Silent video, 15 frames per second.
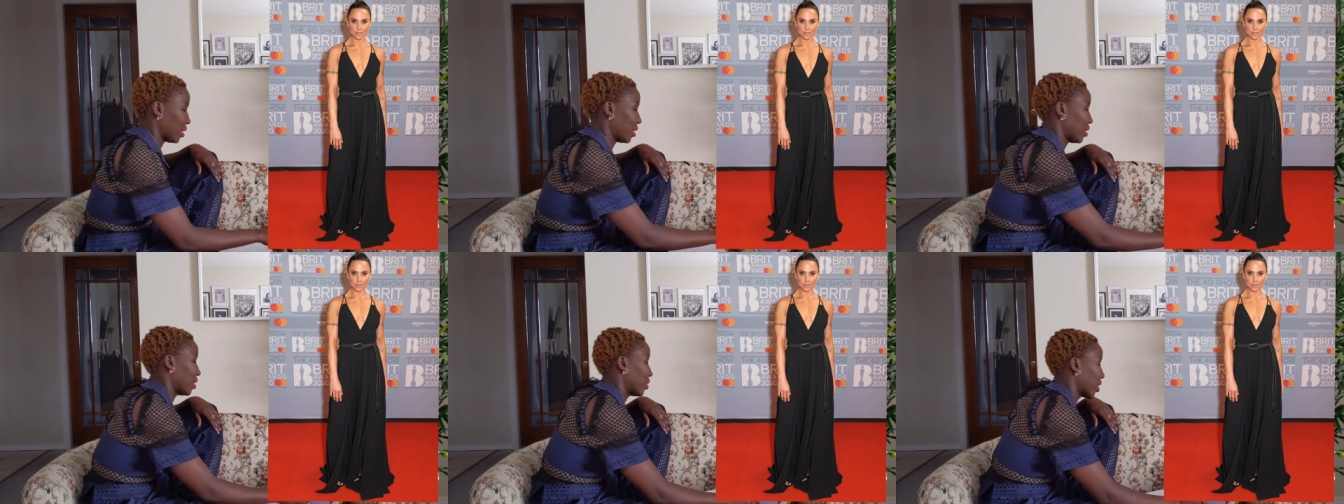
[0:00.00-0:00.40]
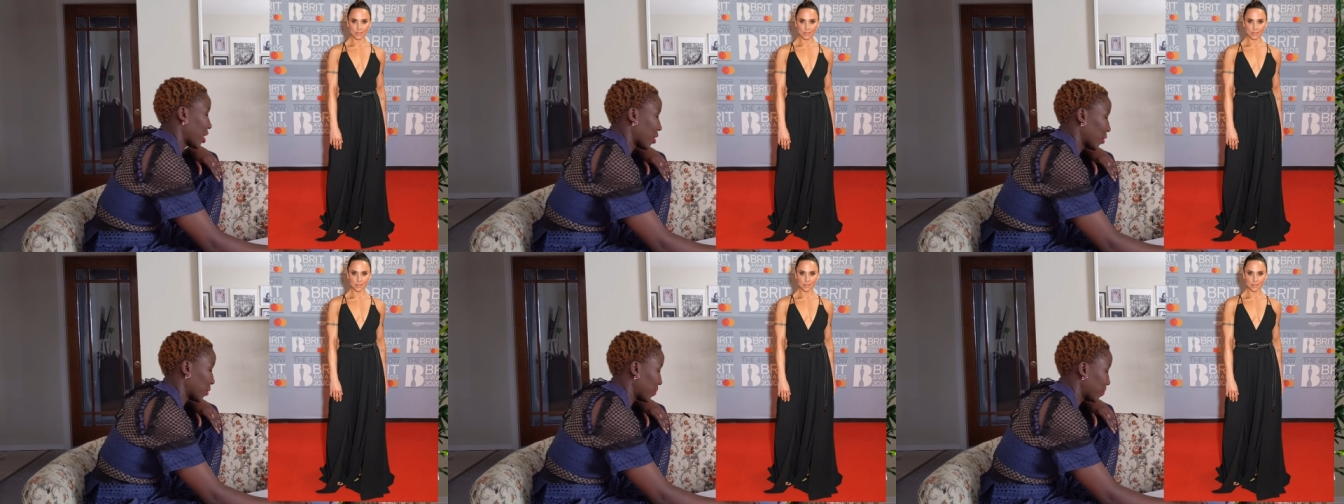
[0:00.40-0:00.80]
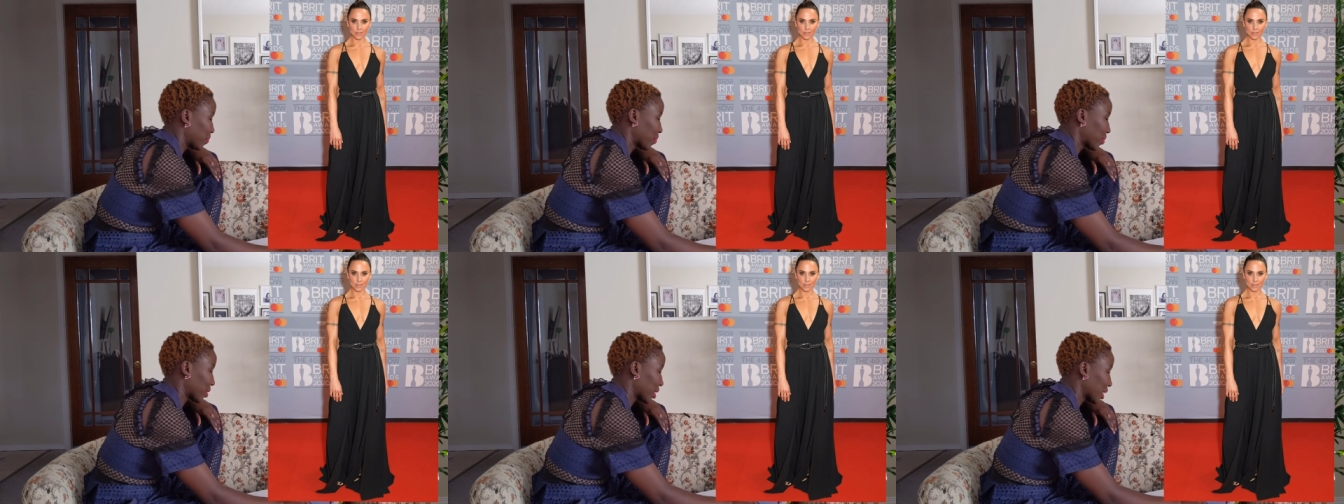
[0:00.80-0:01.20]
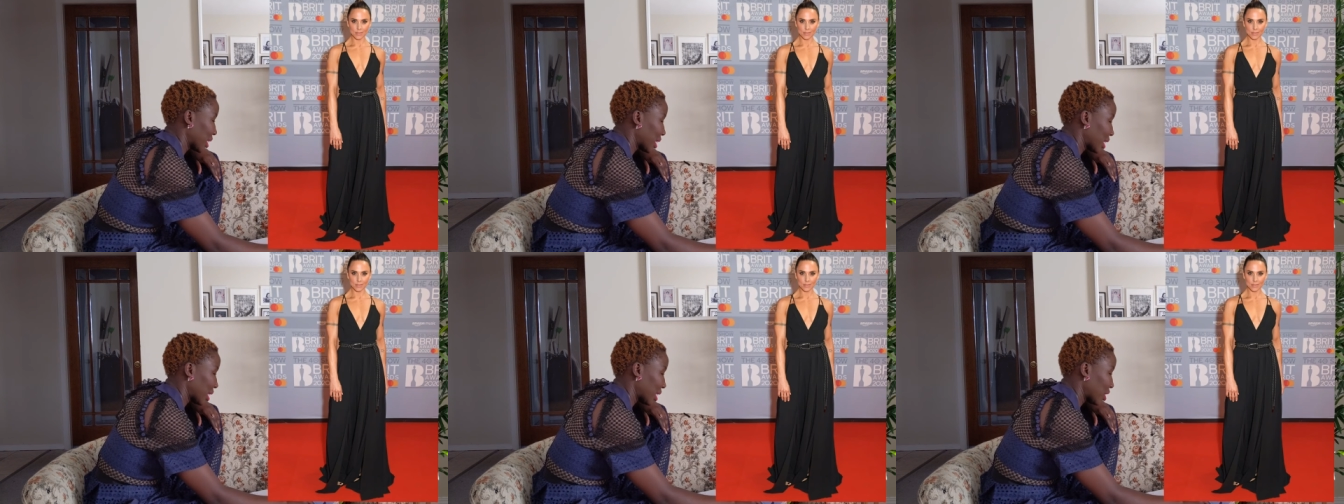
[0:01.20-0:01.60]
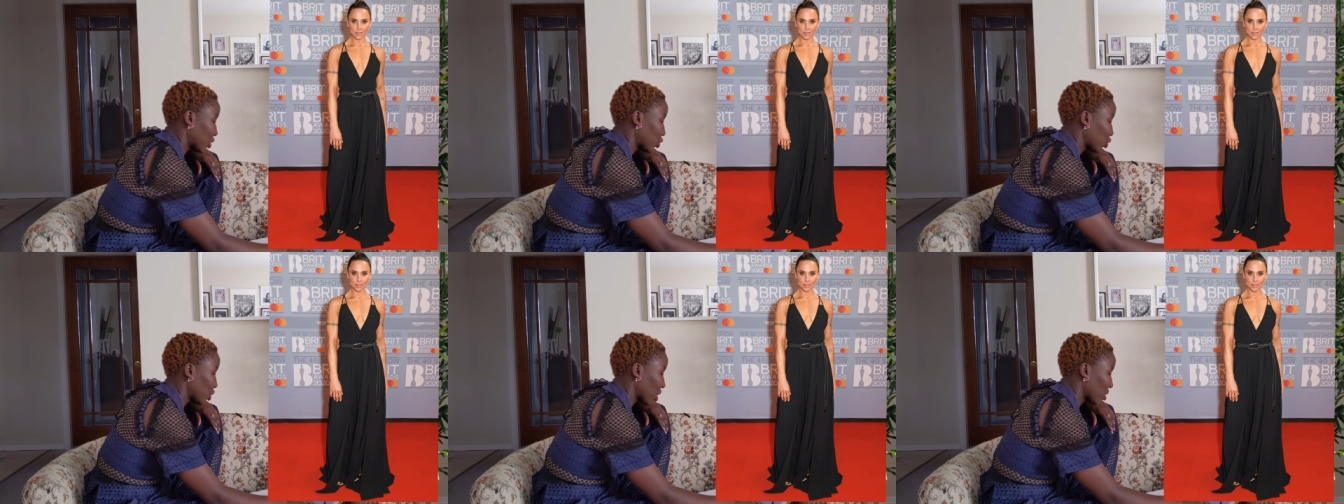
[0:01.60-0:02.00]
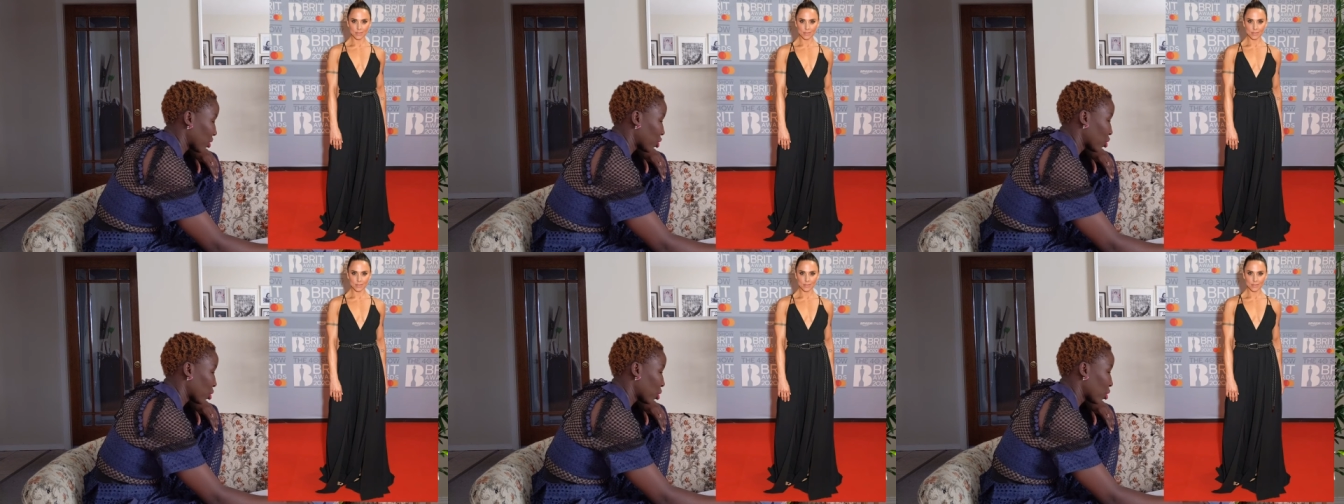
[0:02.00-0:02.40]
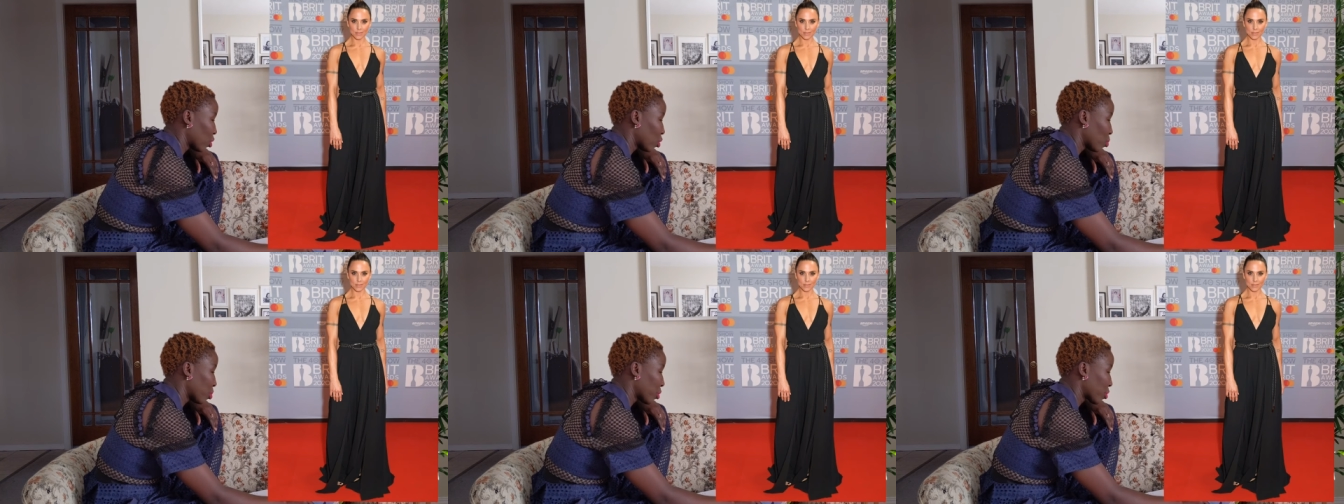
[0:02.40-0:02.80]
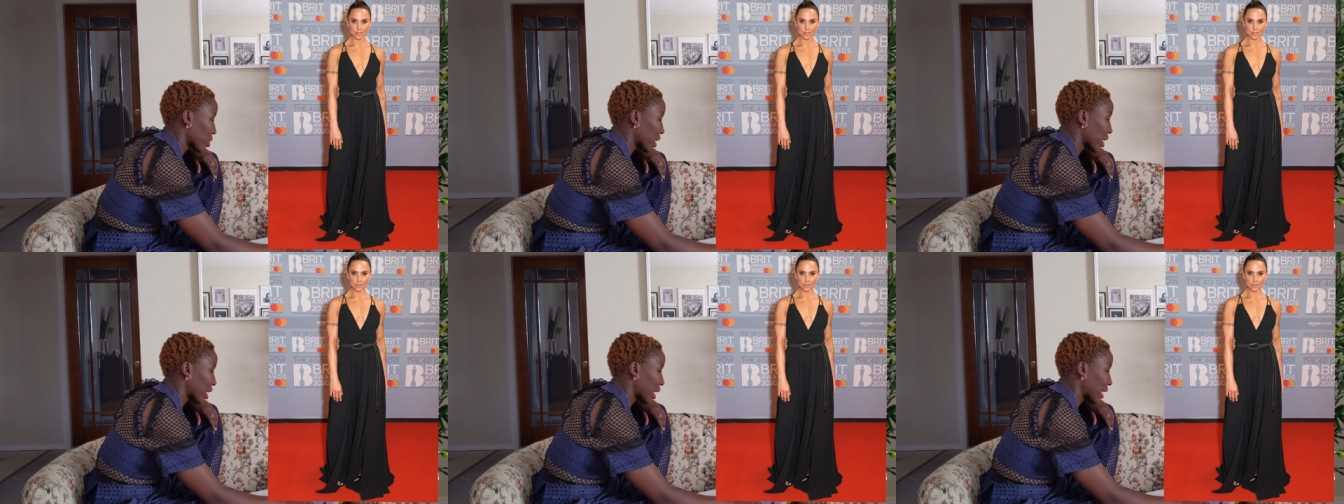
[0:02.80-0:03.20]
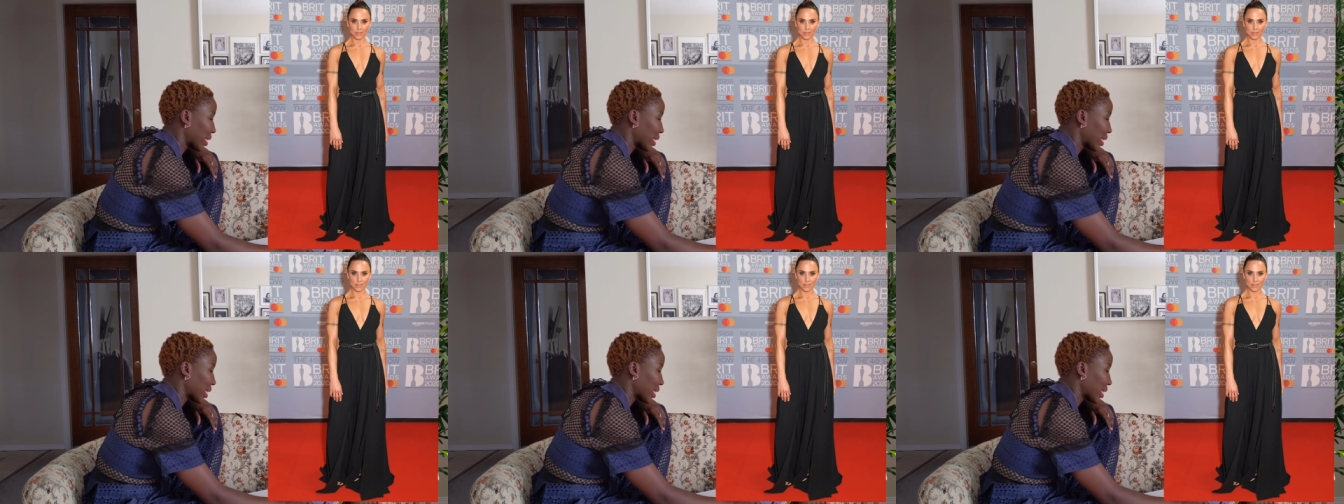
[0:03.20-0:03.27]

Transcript: I don't know, just so boring.